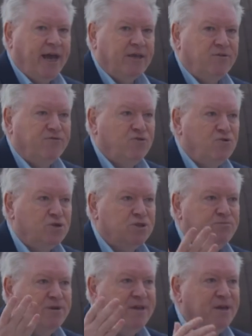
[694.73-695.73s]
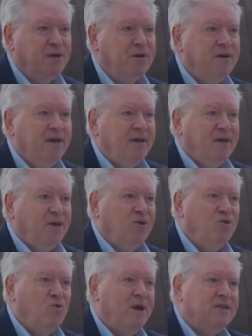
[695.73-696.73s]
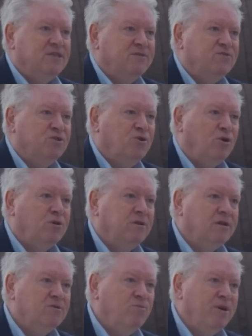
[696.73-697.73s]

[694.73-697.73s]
And of course, we're here in the west of Scotland.